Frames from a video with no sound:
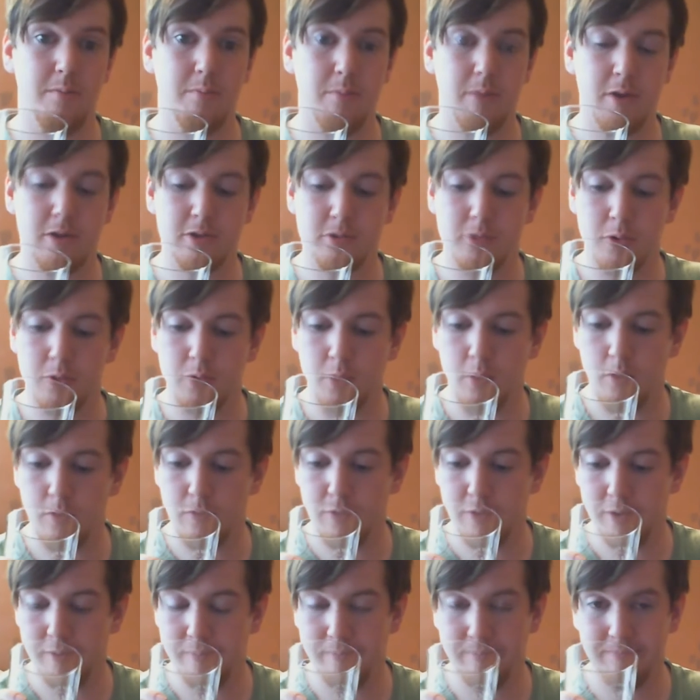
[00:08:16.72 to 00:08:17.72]
may as well go
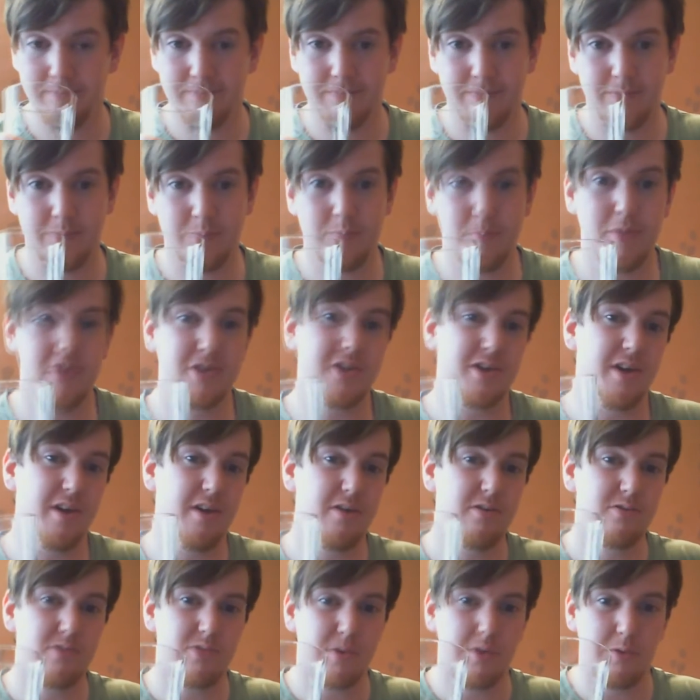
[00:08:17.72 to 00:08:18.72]
for it. Piece of
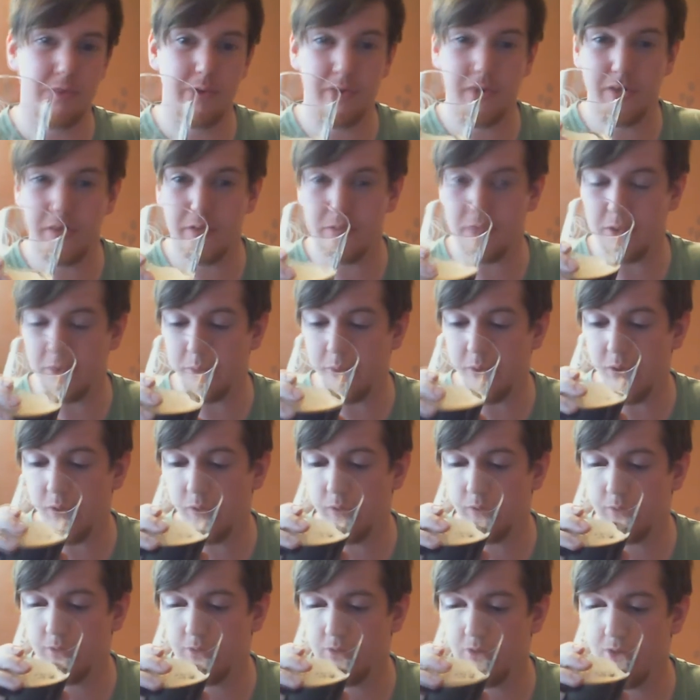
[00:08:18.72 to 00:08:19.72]
history, really, if you
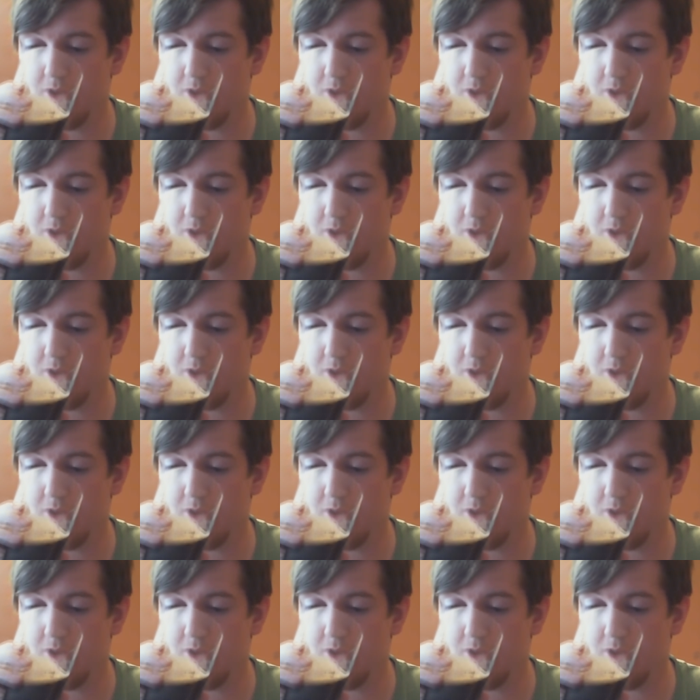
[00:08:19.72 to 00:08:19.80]
will.